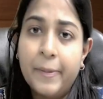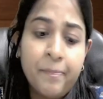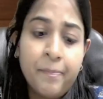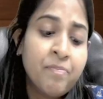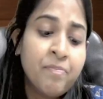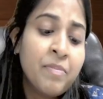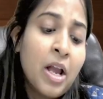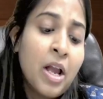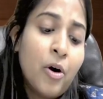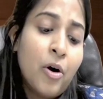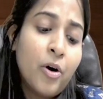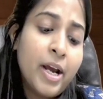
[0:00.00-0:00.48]

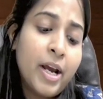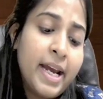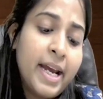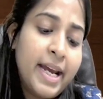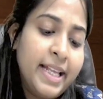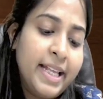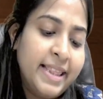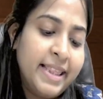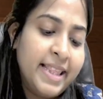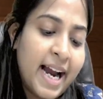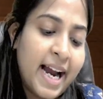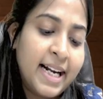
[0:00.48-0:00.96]
Okay, in
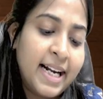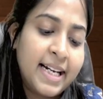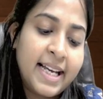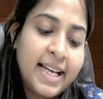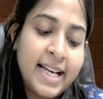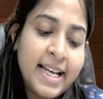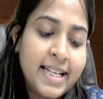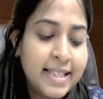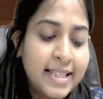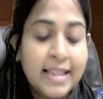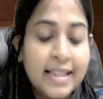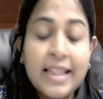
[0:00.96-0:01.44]
that case,
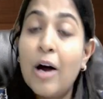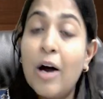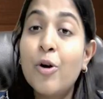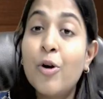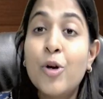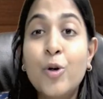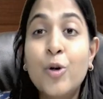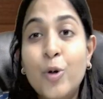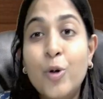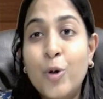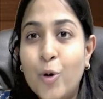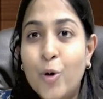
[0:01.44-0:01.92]
now you
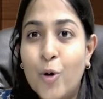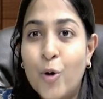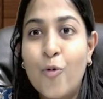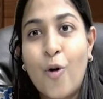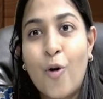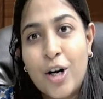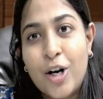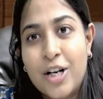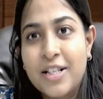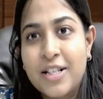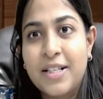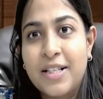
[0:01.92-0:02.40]
know what
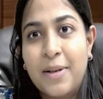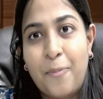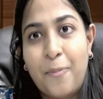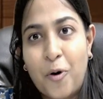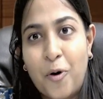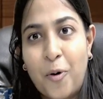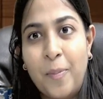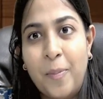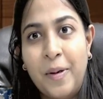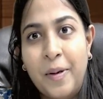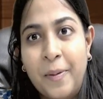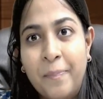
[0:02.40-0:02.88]
is the problem.